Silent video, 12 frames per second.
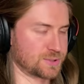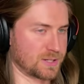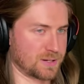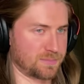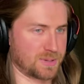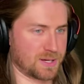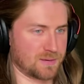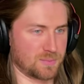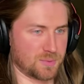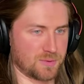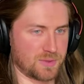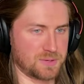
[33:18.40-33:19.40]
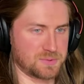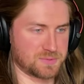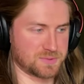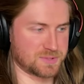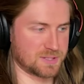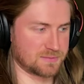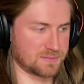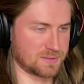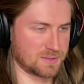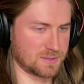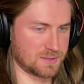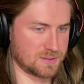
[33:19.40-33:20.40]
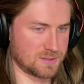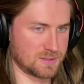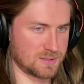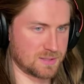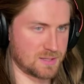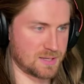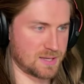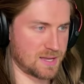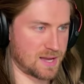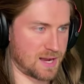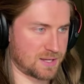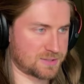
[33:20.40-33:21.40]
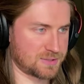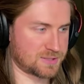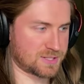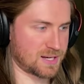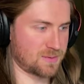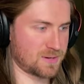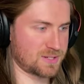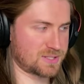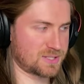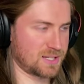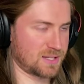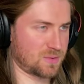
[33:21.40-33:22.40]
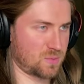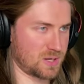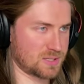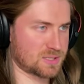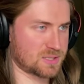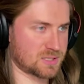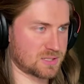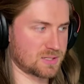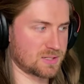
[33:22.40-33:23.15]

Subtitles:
so I can pick up more of the useful stuff. I also just kind of want to see, like, what's...